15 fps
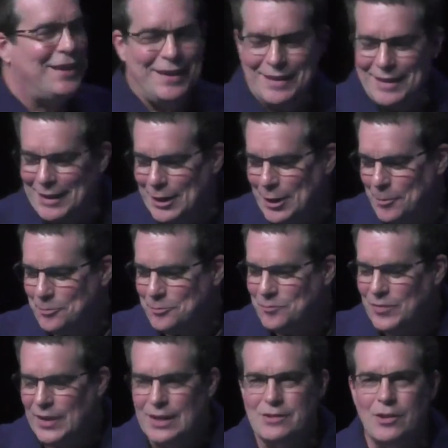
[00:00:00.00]
Um,
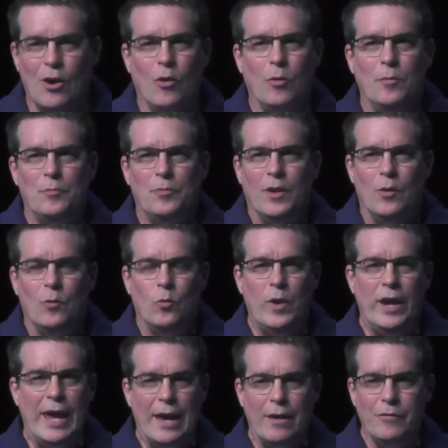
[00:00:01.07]
so,
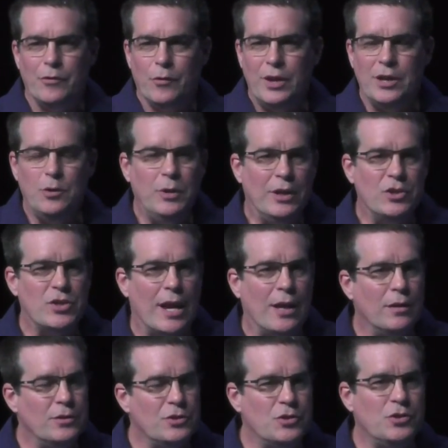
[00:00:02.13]
we have very unique
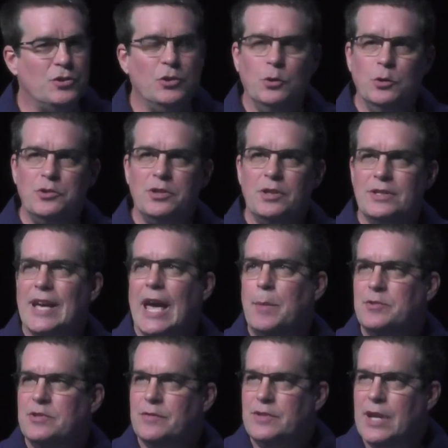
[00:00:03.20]
challenges due to the
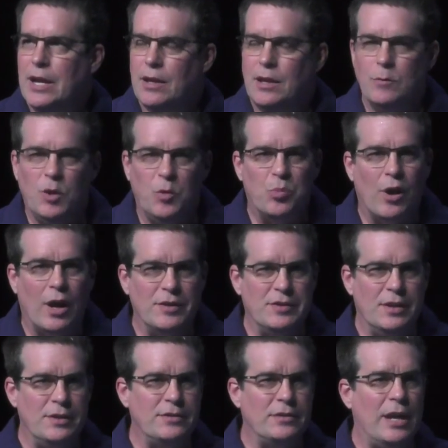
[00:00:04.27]
types of data that we
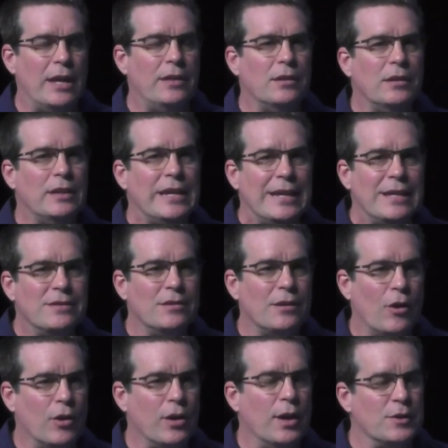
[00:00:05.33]
process and the needs that
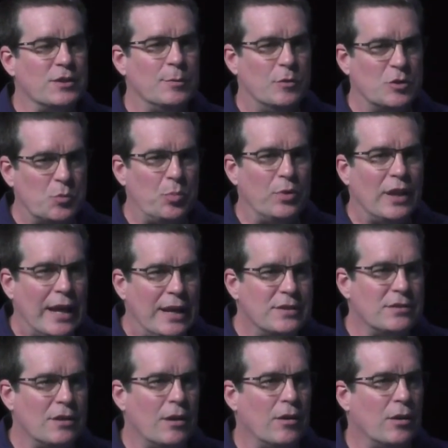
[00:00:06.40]
our customers
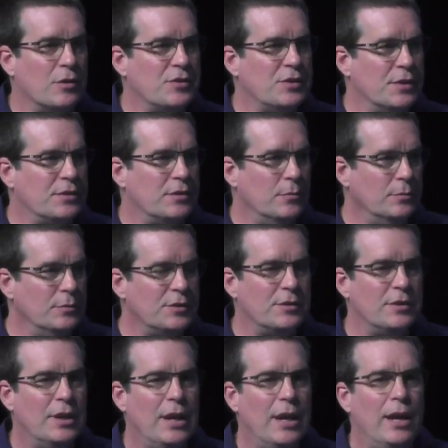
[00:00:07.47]
place on our systems.
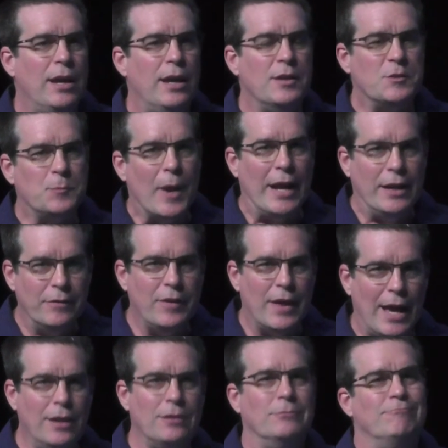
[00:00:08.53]
In spite of that,